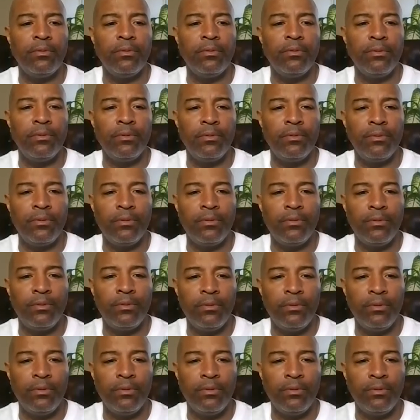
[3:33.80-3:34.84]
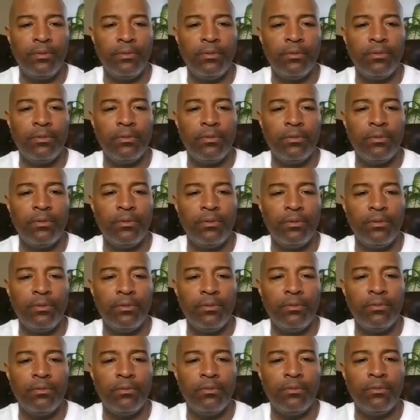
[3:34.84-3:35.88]

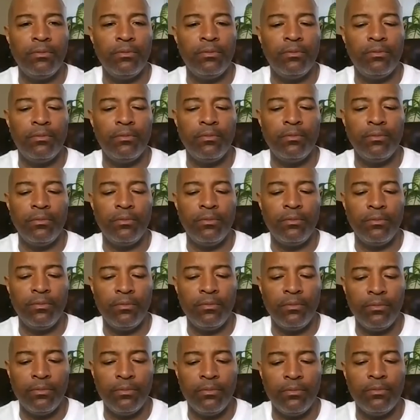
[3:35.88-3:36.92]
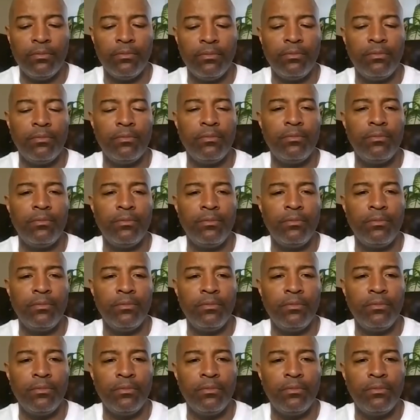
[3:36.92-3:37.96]

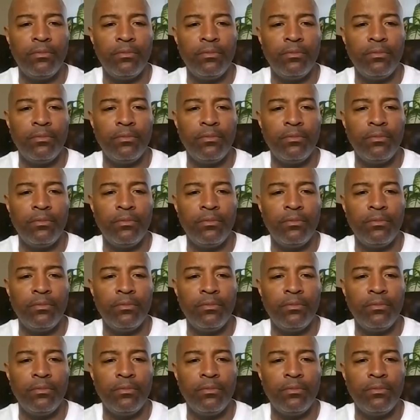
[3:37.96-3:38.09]
The person shown says nothing.